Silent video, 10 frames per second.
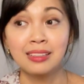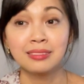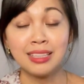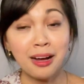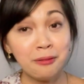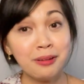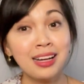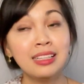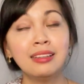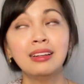That
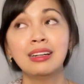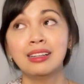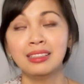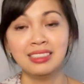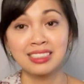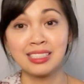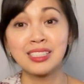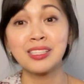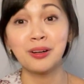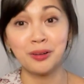one
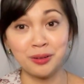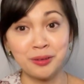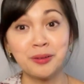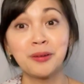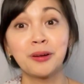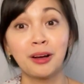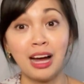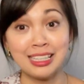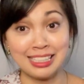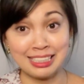is so
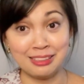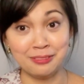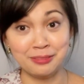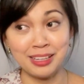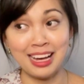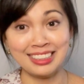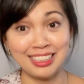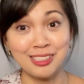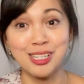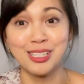addictive. I think
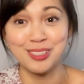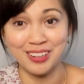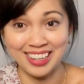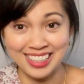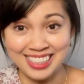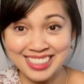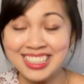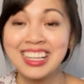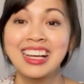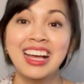you should try this.
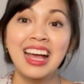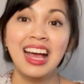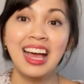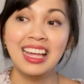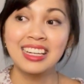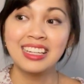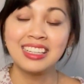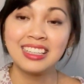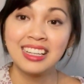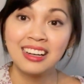
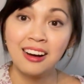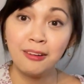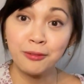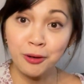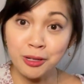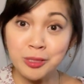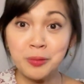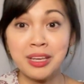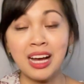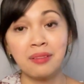And of course
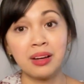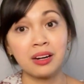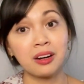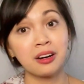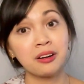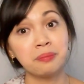we have our